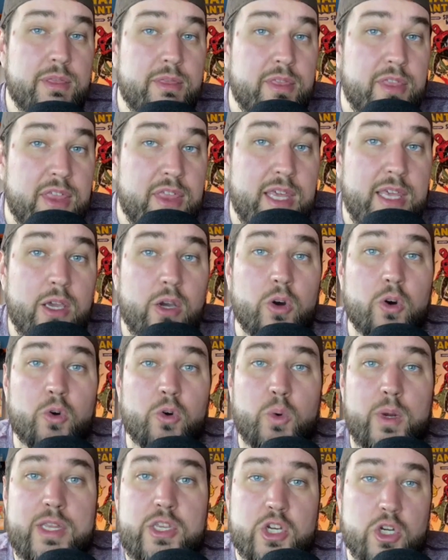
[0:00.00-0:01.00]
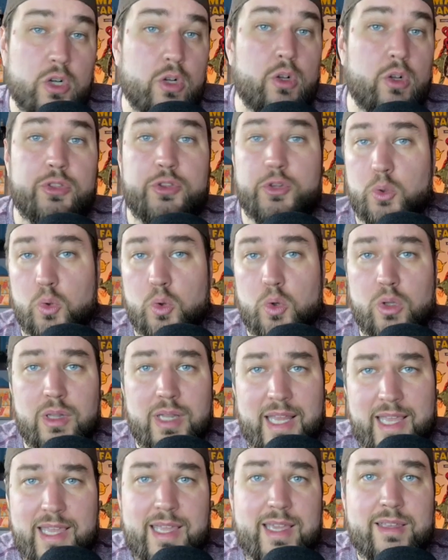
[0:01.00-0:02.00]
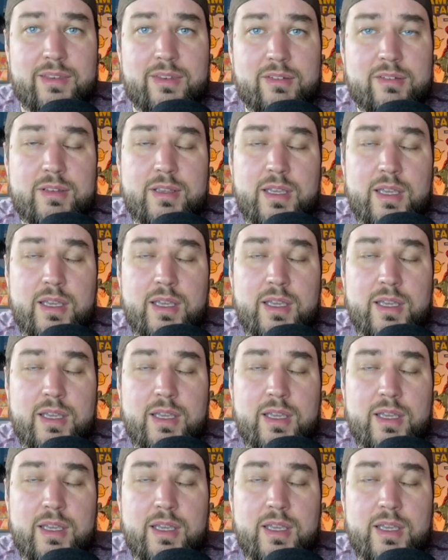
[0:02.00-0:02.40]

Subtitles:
the original dual lands.